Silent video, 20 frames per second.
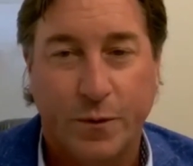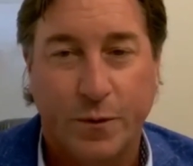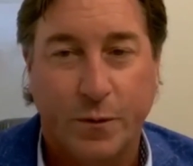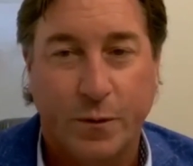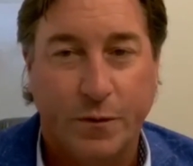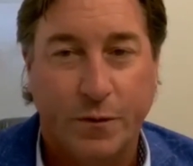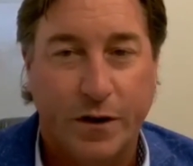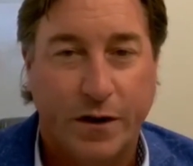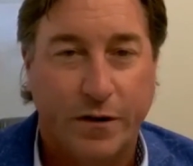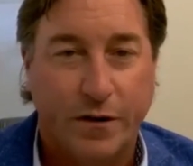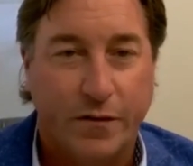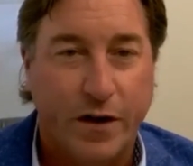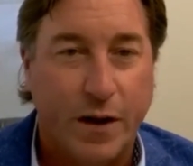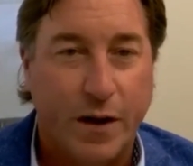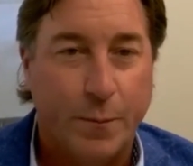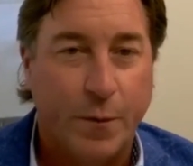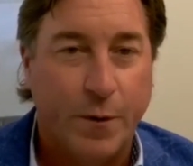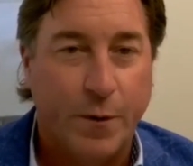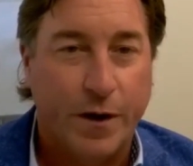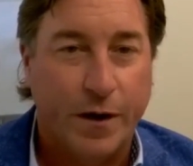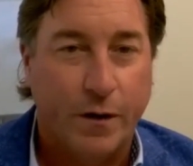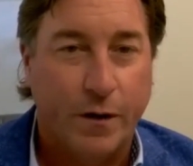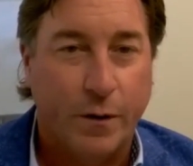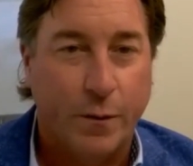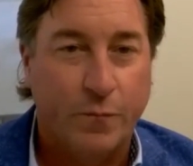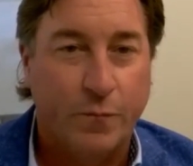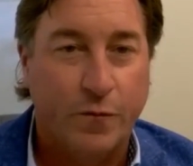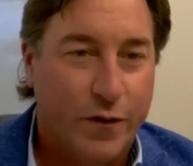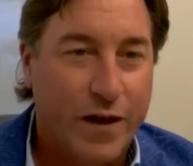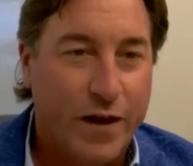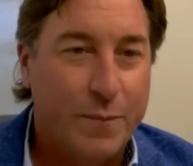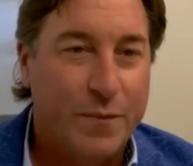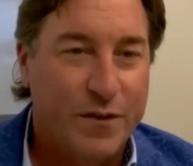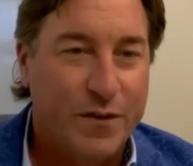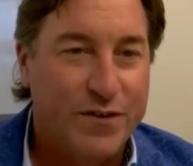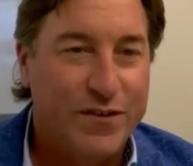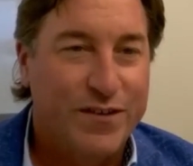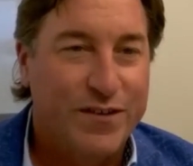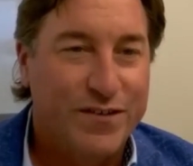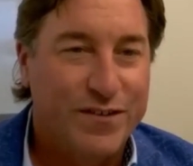But we were kind of the operating arm for that
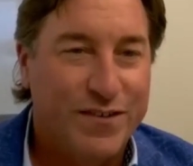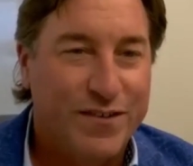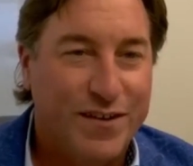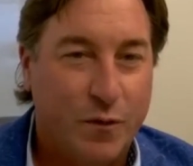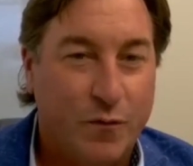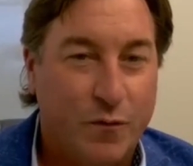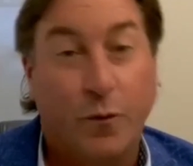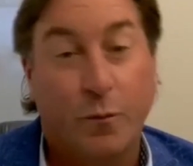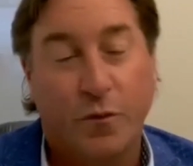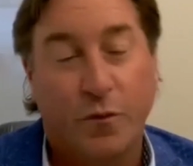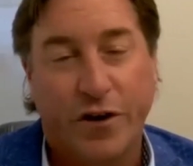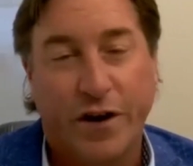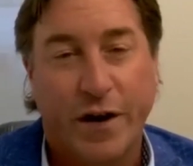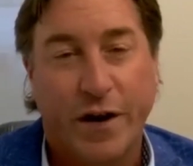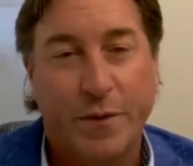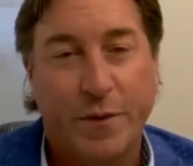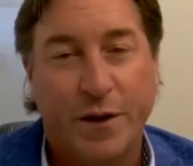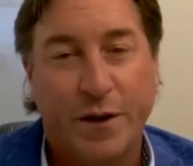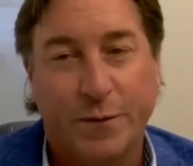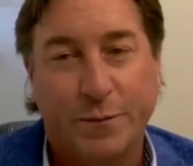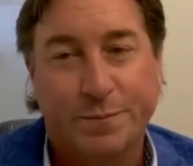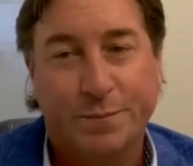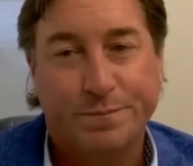business before pre-IPO.